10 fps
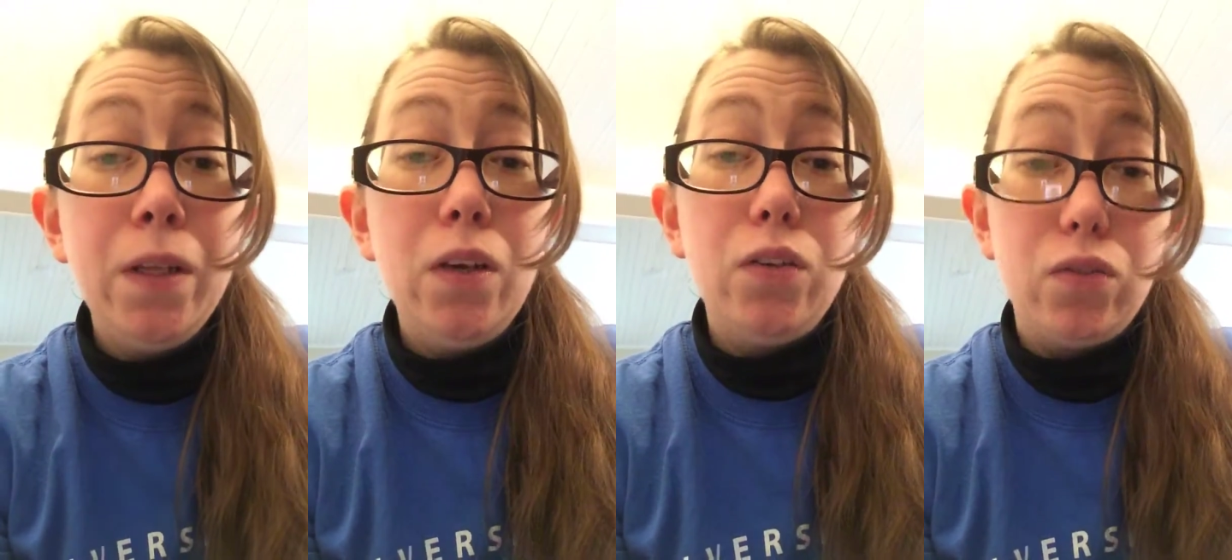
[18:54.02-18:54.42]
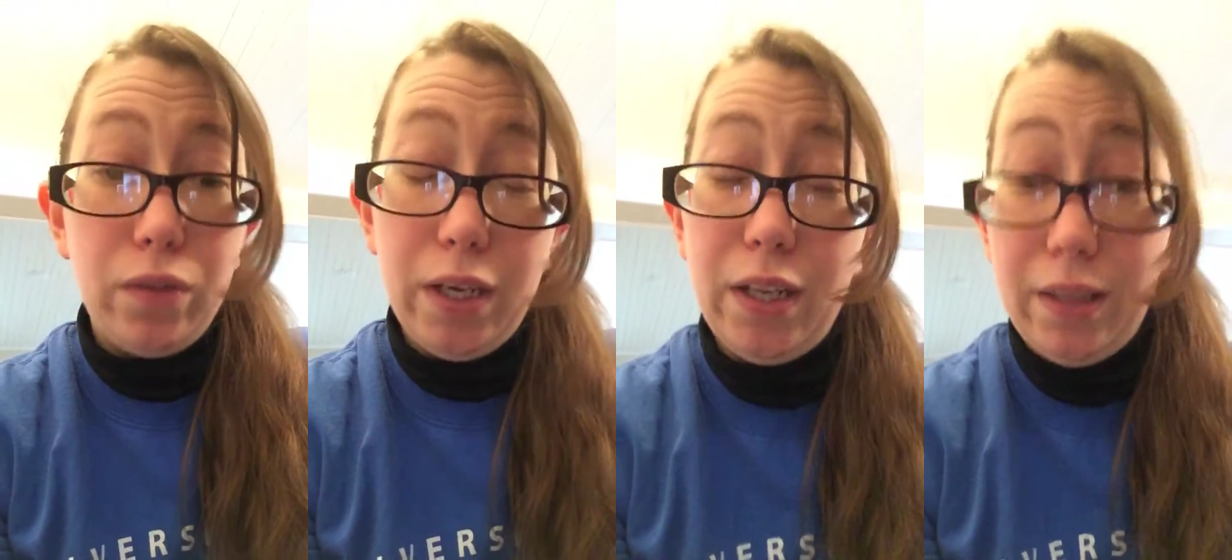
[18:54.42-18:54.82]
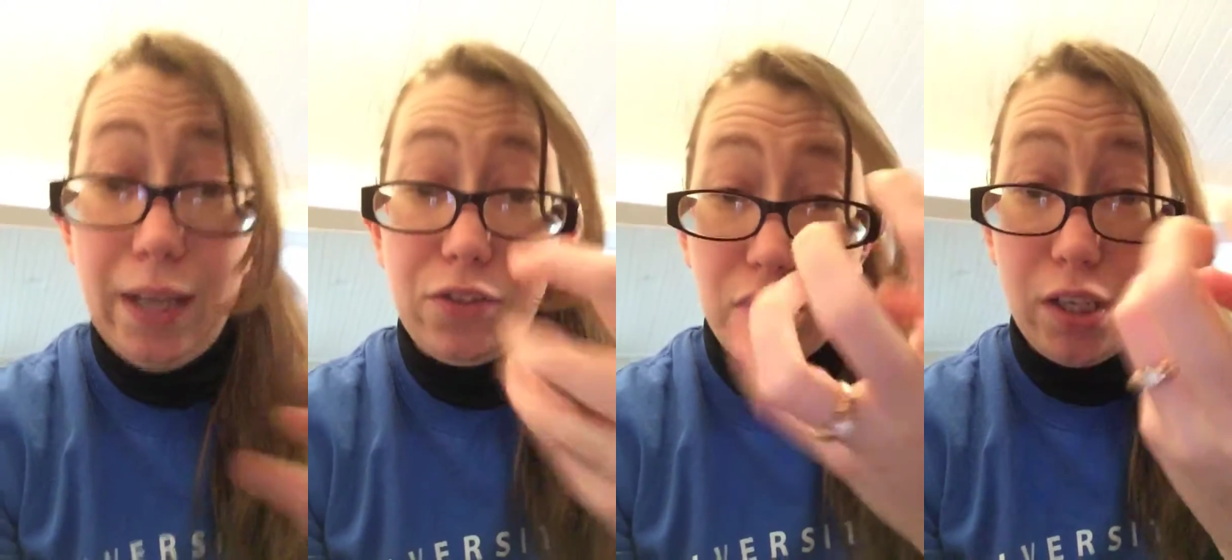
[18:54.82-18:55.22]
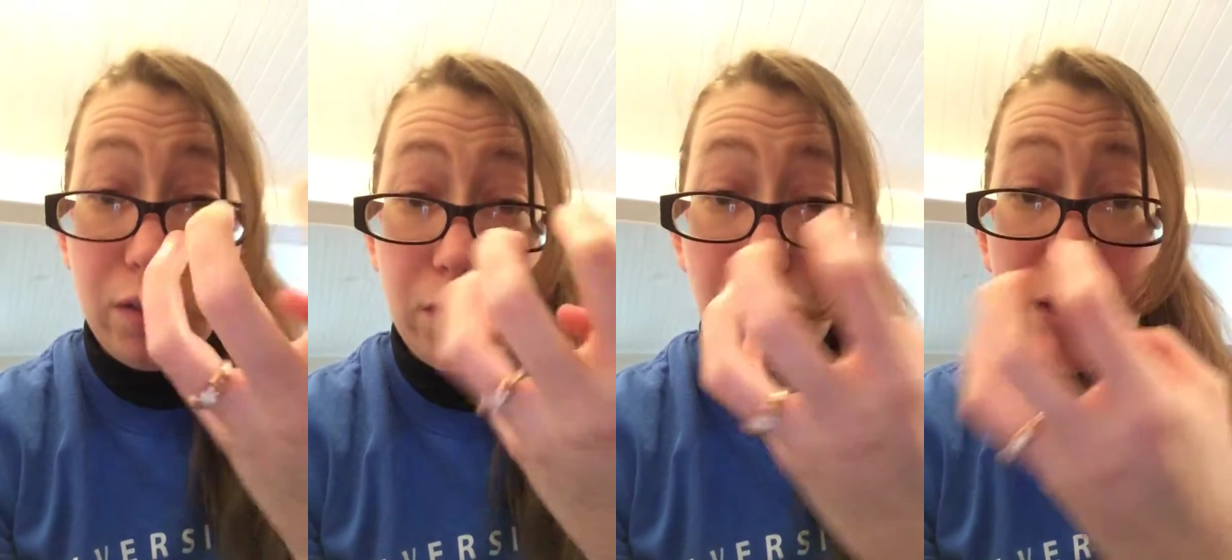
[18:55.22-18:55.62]
So then that started
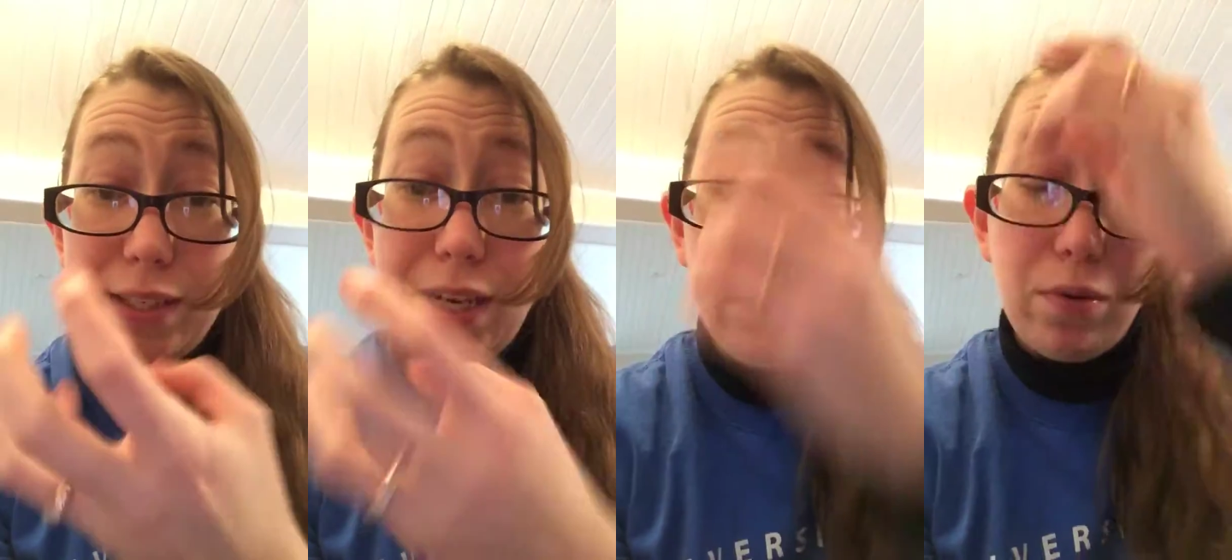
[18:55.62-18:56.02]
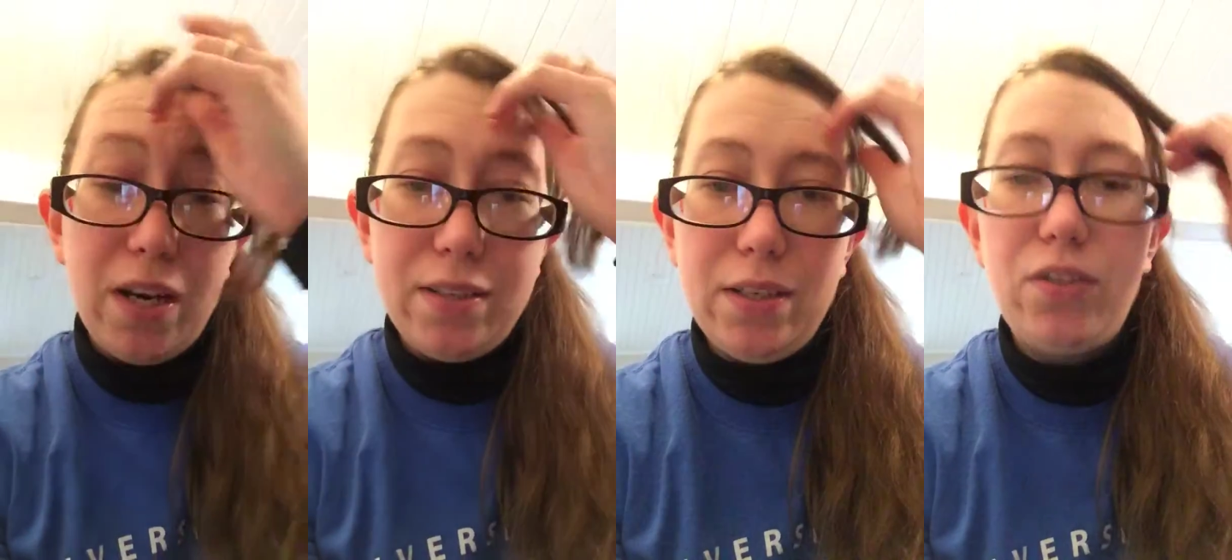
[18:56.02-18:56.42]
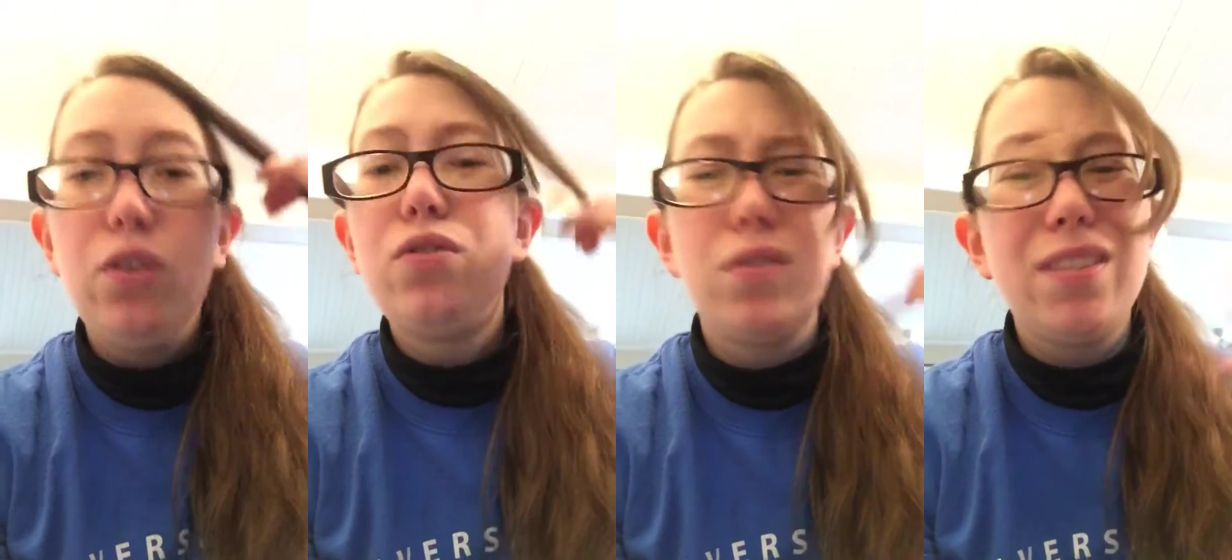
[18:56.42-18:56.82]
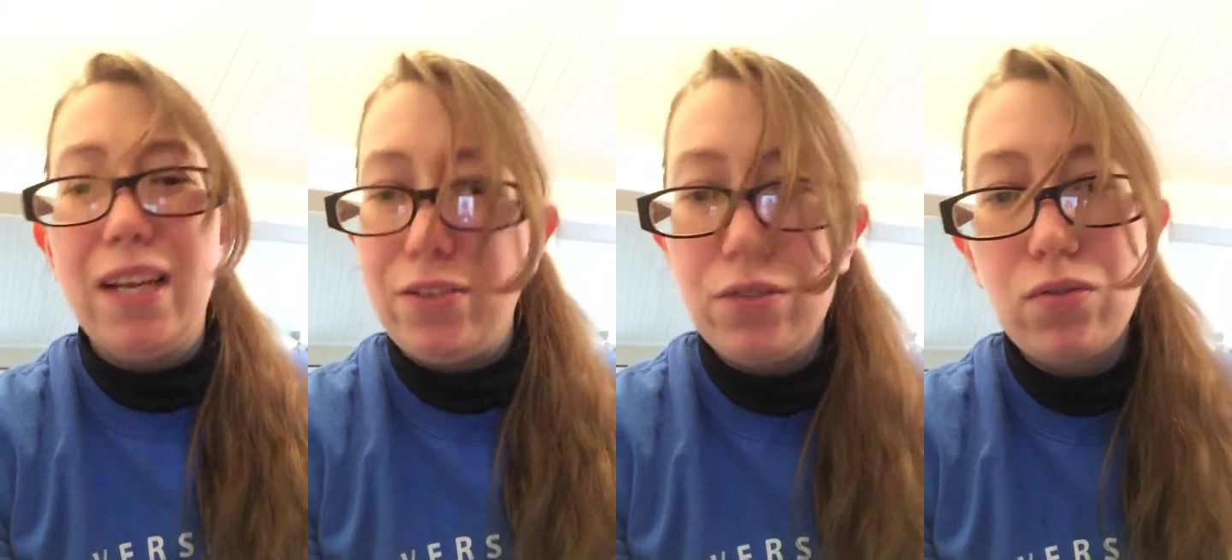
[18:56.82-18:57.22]
the breakdown process too. So it's not
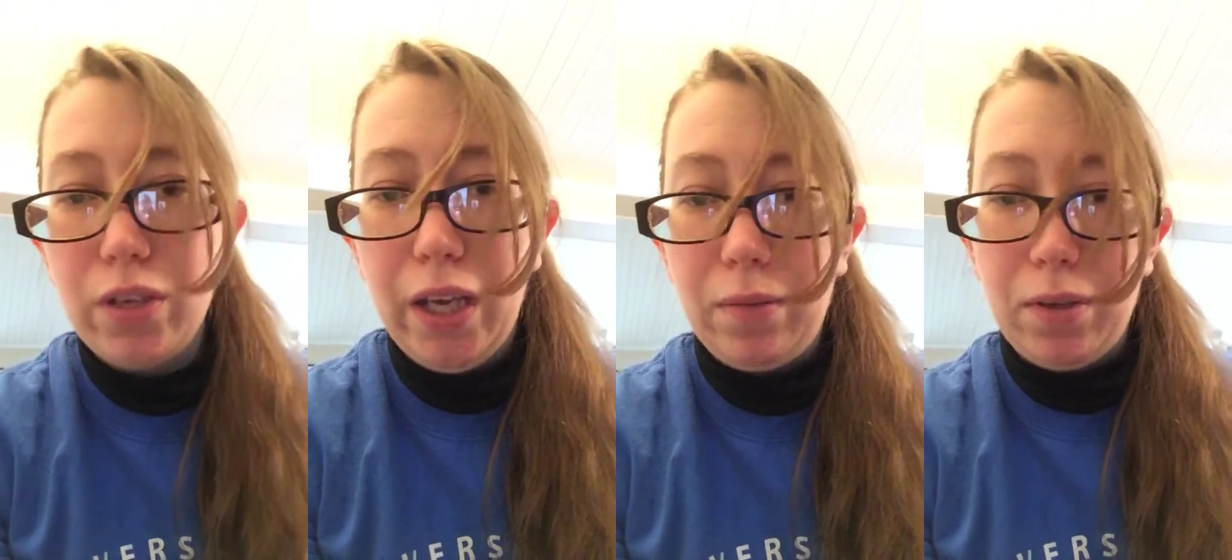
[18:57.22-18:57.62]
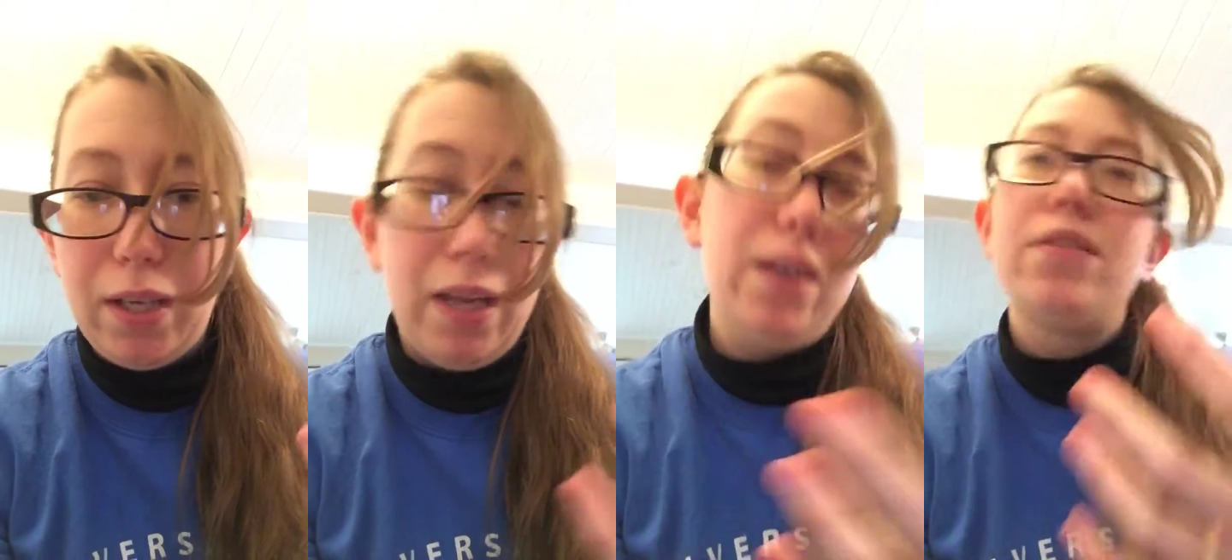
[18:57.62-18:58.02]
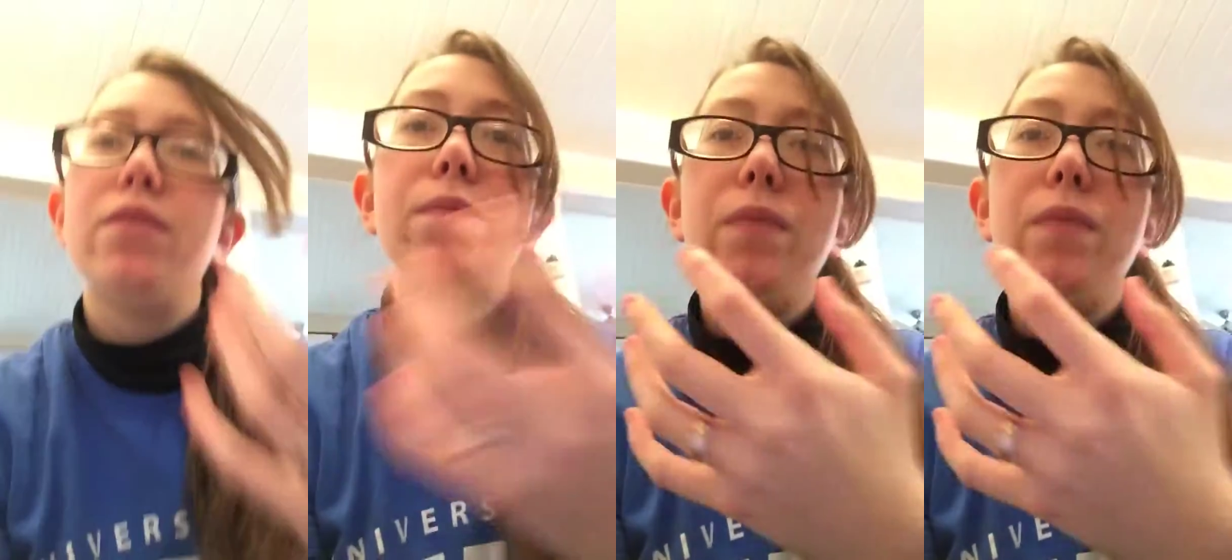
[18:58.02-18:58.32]
just Organic Mechanics.